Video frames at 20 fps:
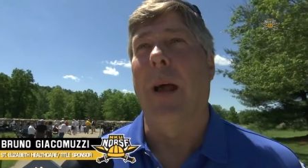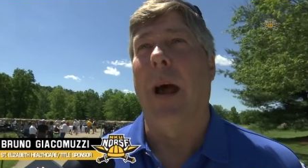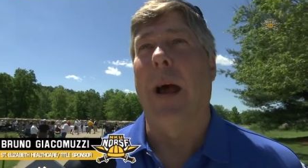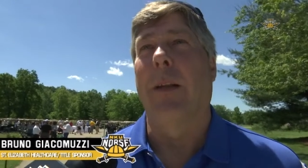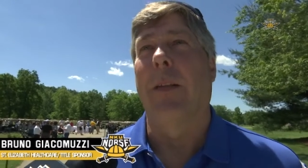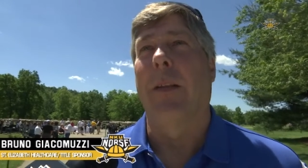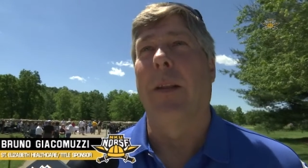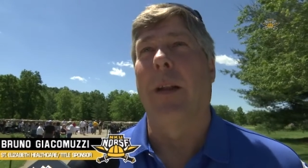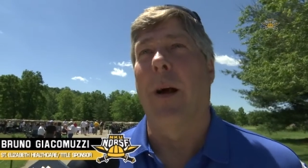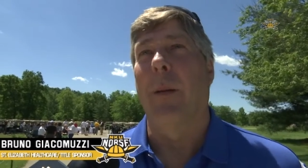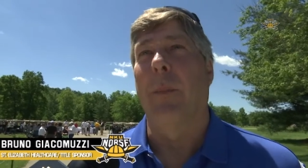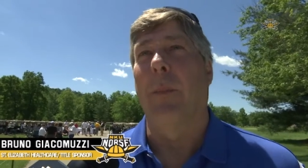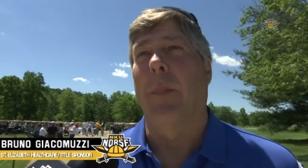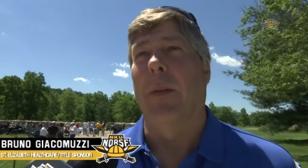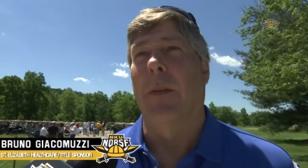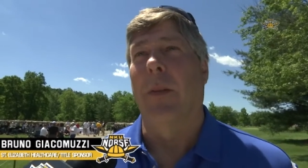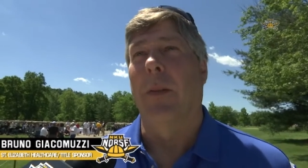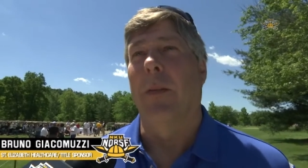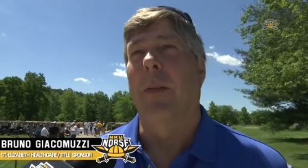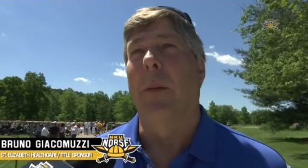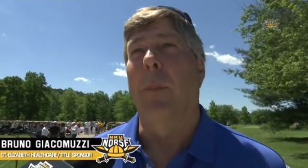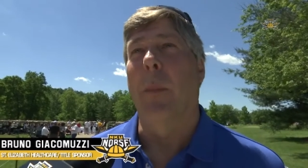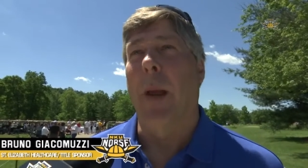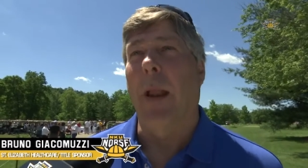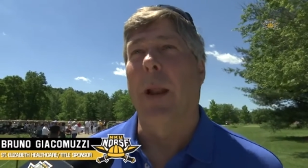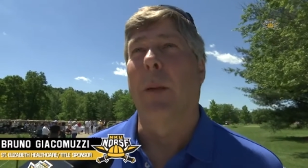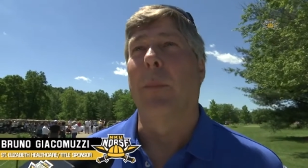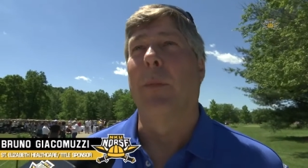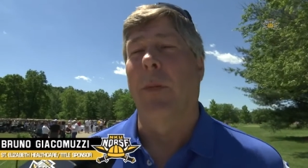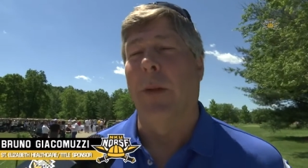dialed it up, and the
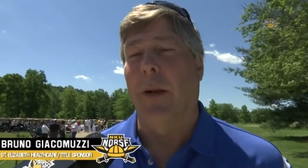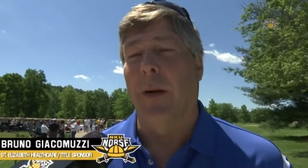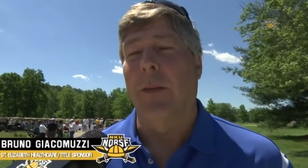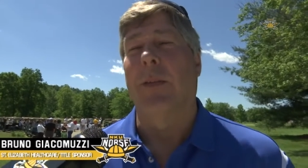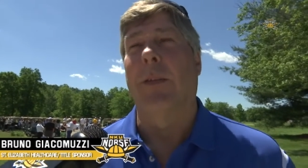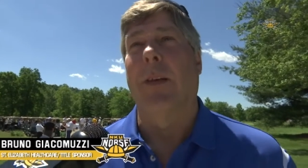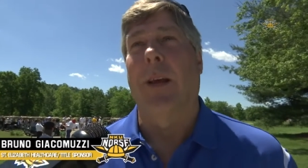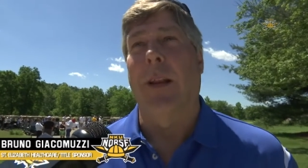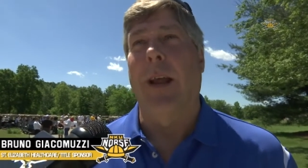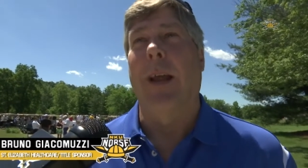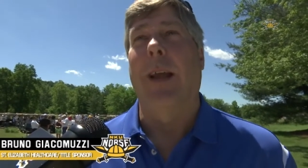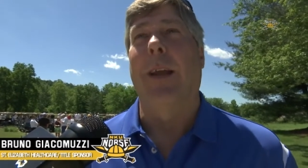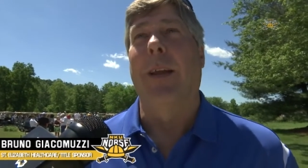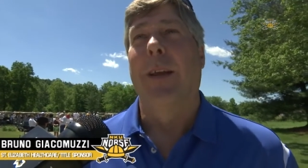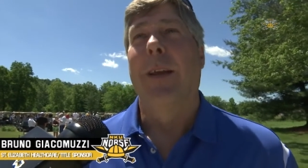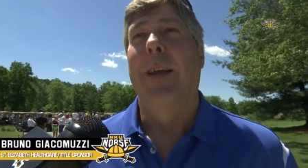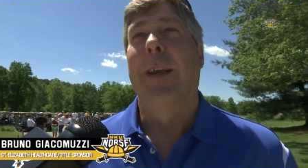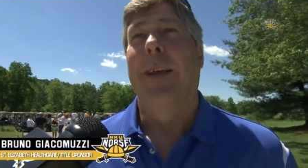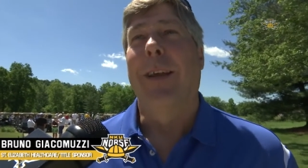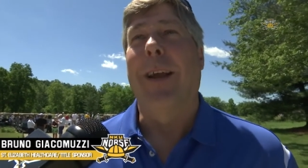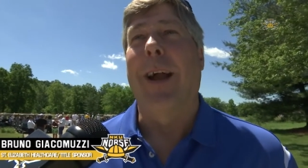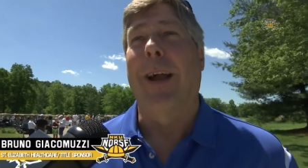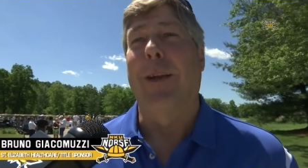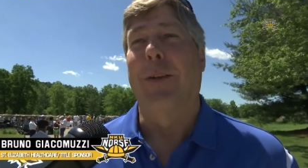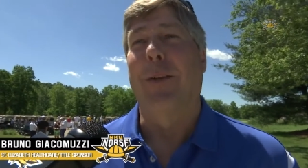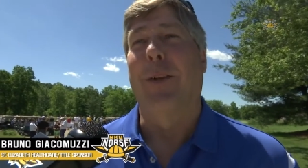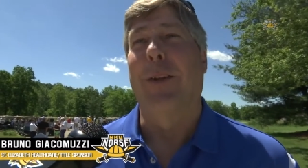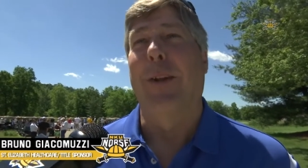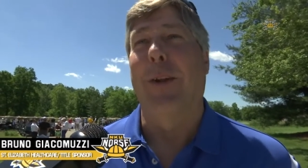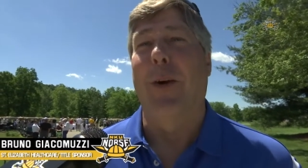man upstairs said, "Hey, guys
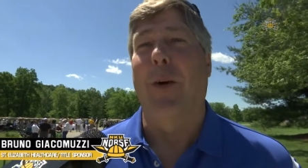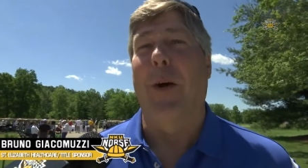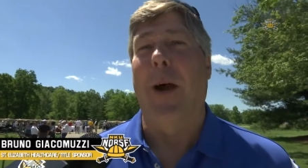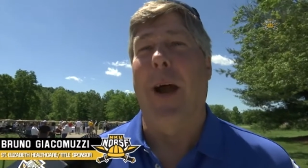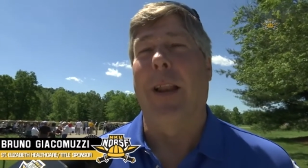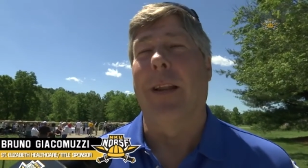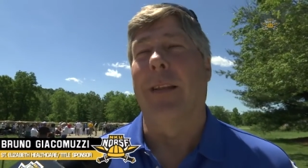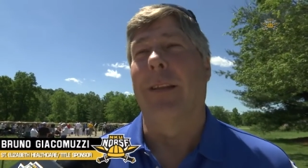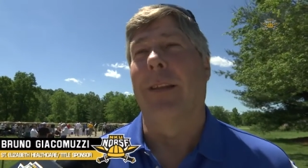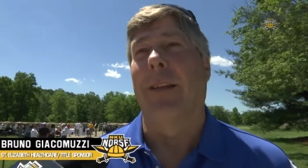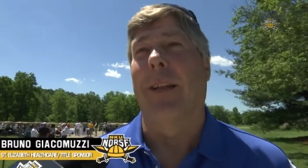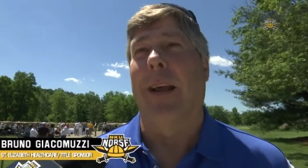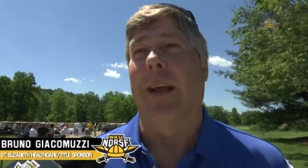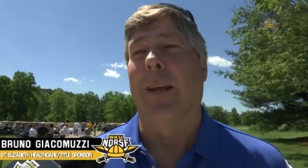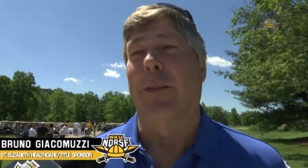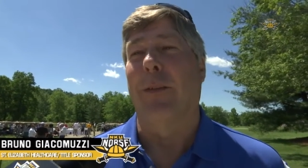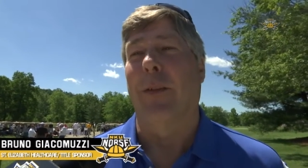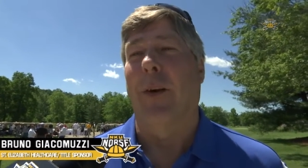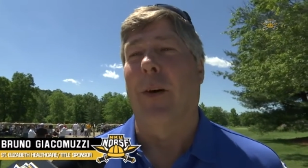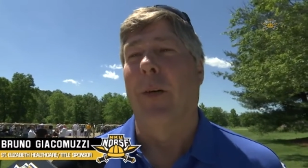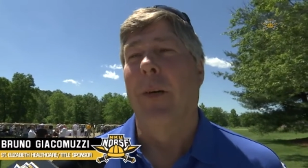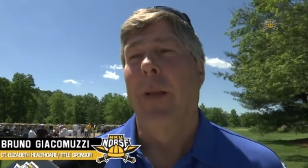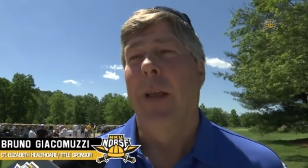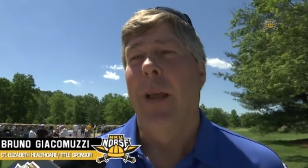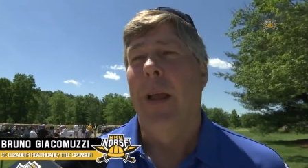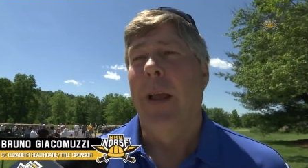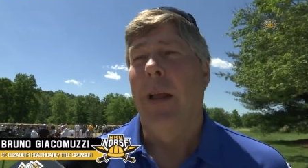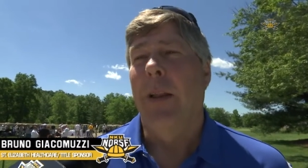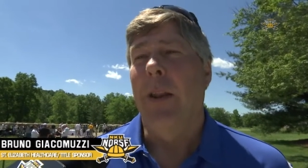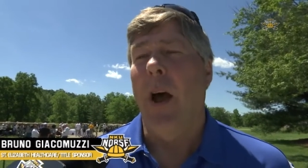are going to go at it today." So
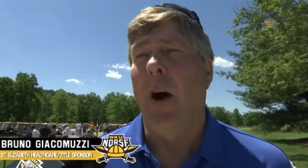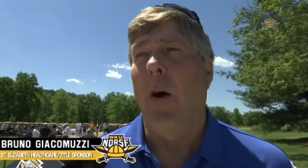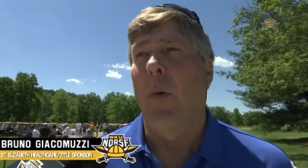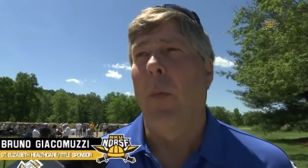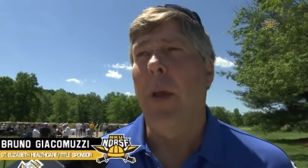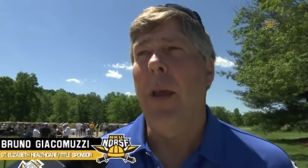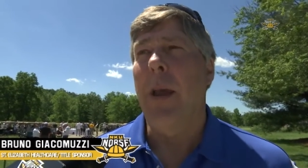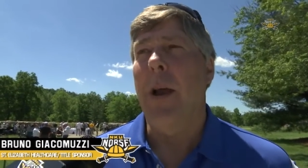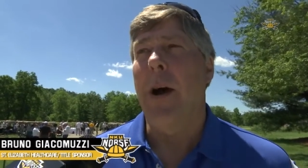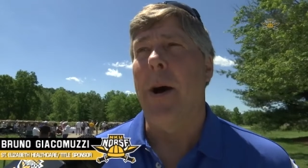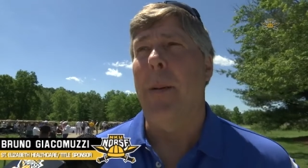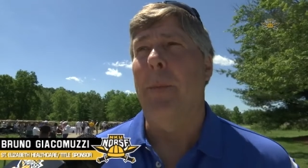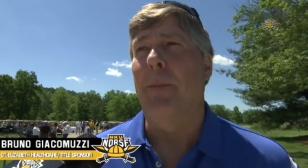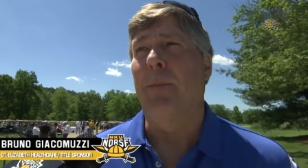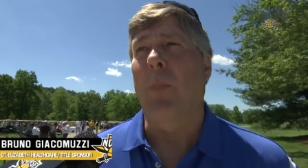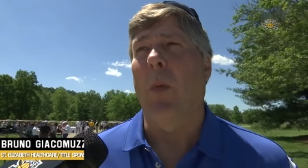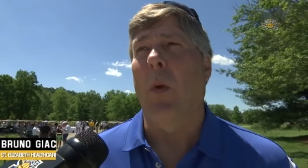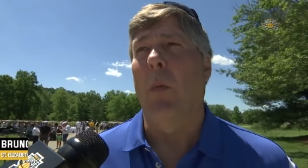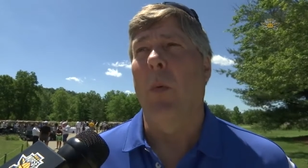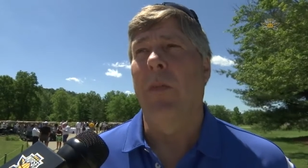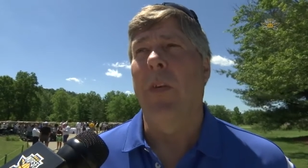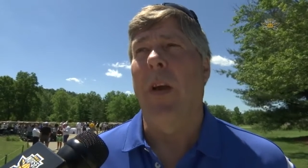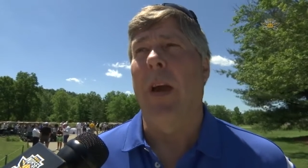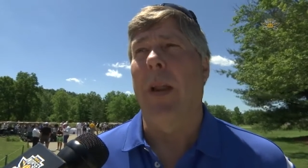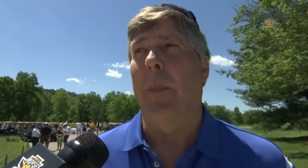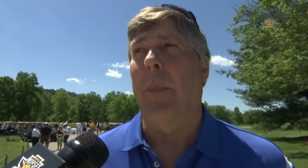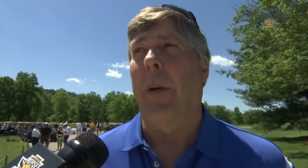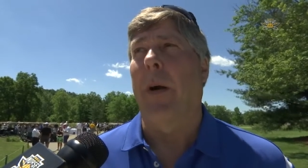now we um, we've had a